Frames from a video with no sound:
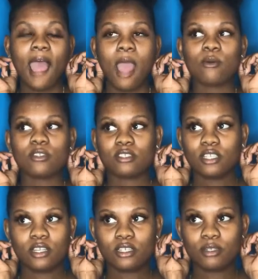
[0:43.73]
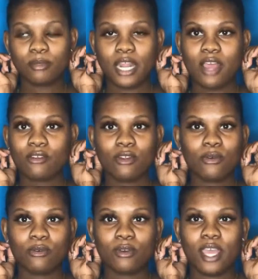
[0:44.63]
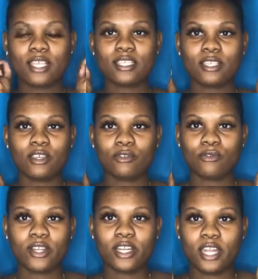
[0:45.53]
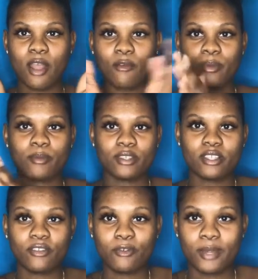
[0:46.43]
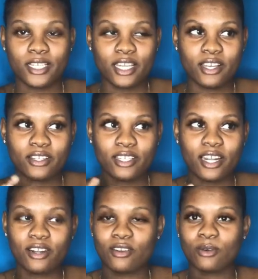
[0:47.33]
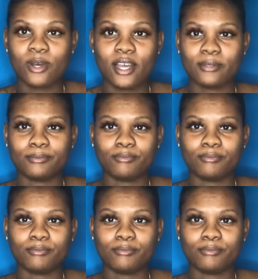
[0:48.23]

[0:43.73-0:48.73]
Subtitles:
I was young, but I don't know. It's rare that I remember stuff from my childhood. I don't know why.